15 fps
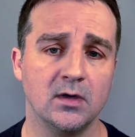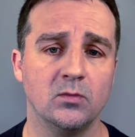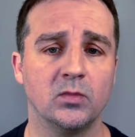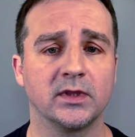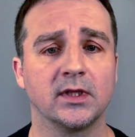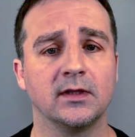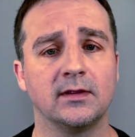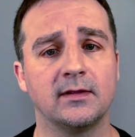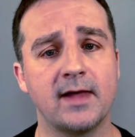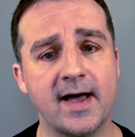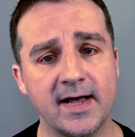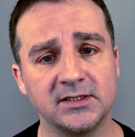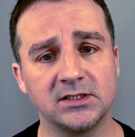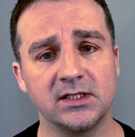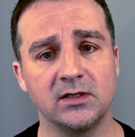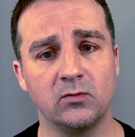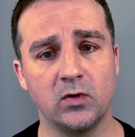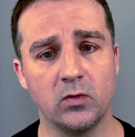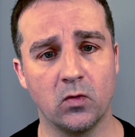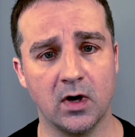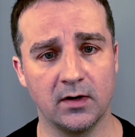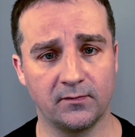but the last thing we
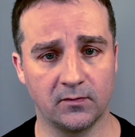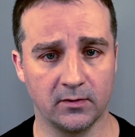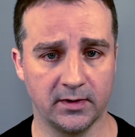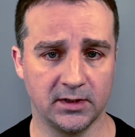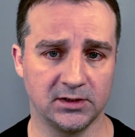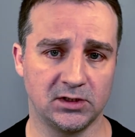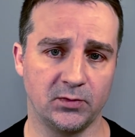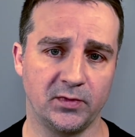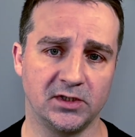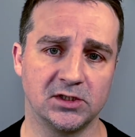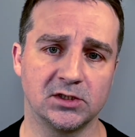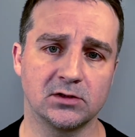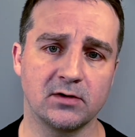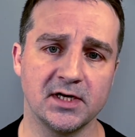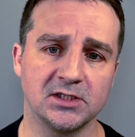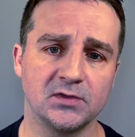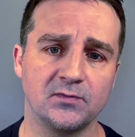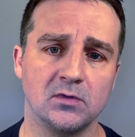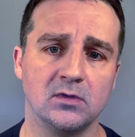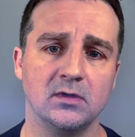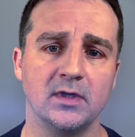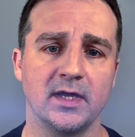want for it is to be stressful